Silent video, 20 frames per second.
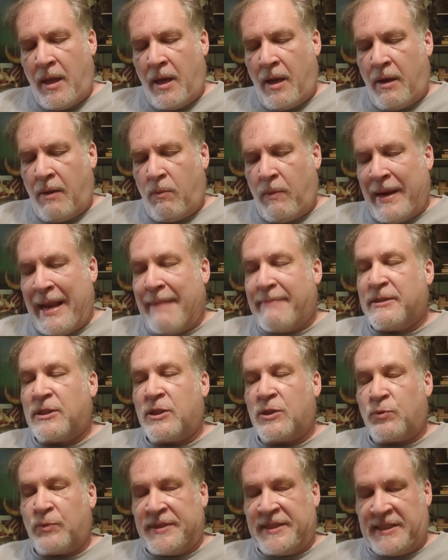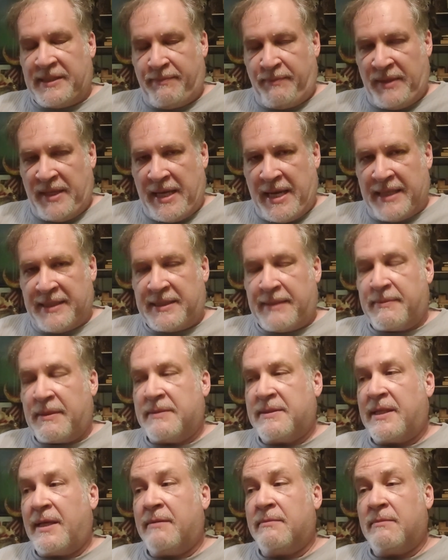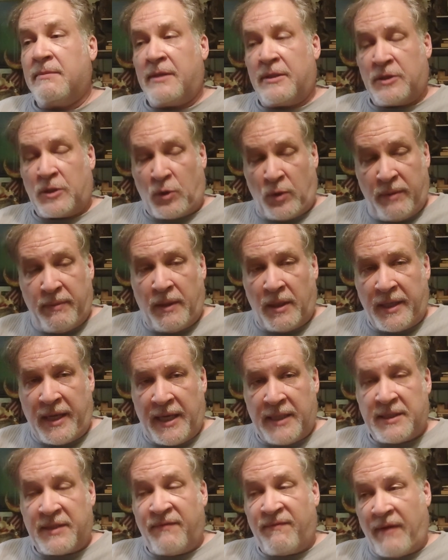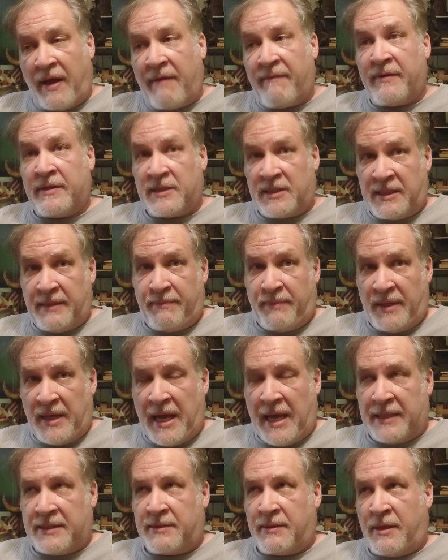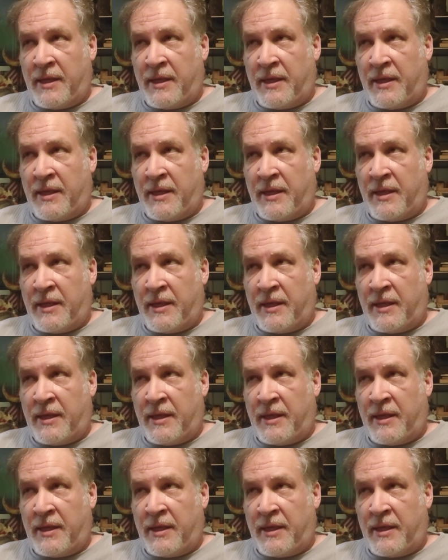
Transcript: what happens is with CPS, sometimes there's a criminal case involving CPS.